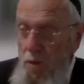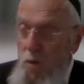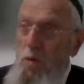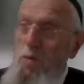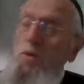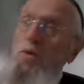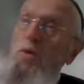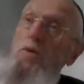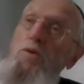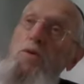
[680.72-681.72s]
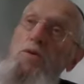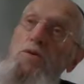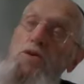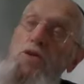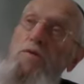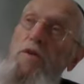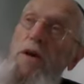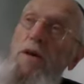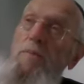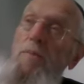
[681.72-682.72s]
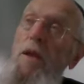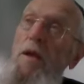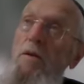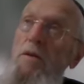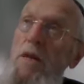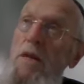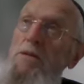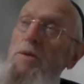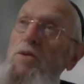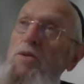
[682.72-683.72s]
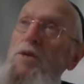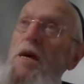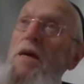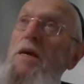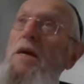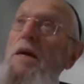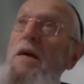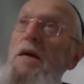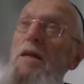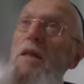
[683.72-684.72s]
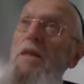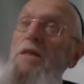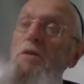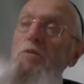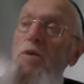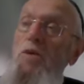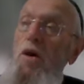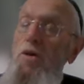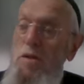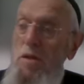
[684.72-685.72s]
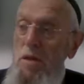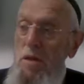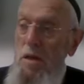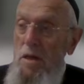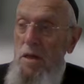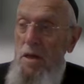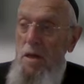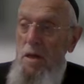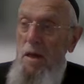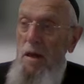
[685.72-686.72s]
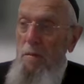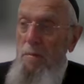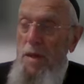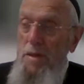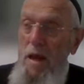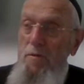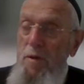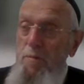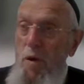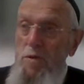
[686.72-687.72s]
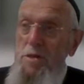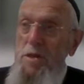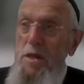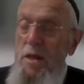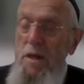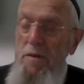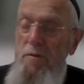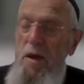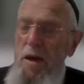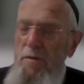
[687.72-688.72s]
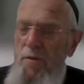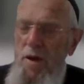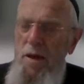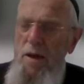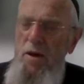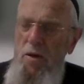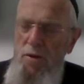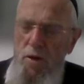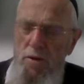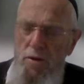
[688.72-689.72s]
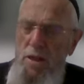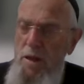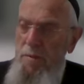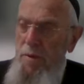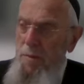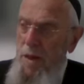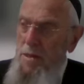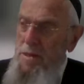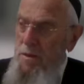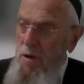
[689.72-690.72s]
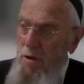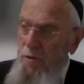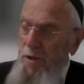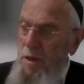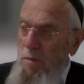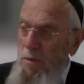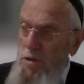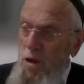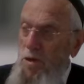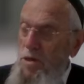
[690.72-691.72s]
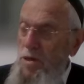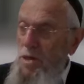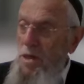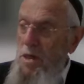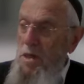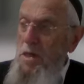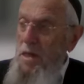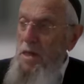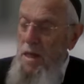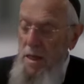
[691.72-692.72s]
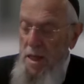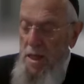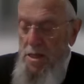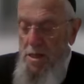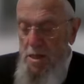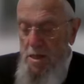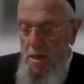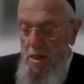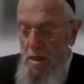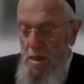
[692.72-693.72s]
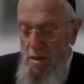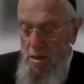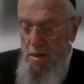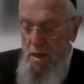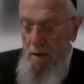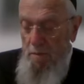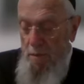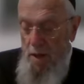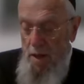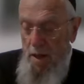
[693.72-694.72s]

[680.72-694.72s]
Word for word: to do tshuva doesn't mean to say that you will not. But every person, even every, although that a person got freedom of choice, he needs some